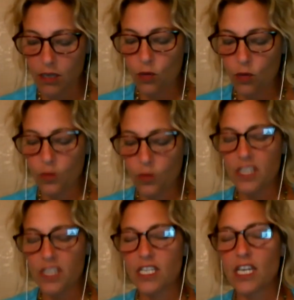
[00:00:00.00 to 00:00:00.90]
with this
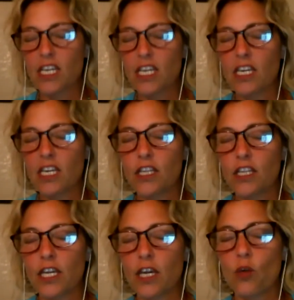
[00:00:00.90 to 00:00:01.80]

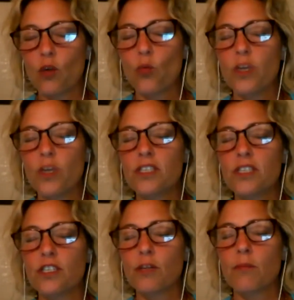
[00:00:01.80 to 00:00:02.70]
healing
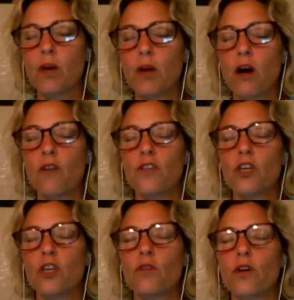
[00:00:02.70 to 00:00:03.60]
wisdom of the
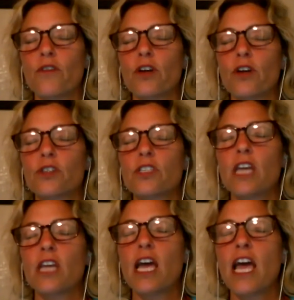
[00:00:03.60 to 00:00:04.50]
universe,
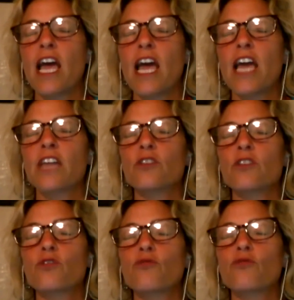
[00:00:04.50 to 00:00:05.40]
and
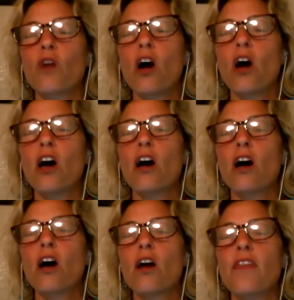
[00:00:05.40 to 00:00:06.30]

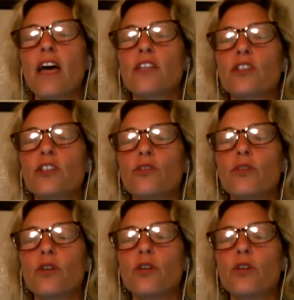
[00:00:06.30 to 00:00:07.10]
draw that to you.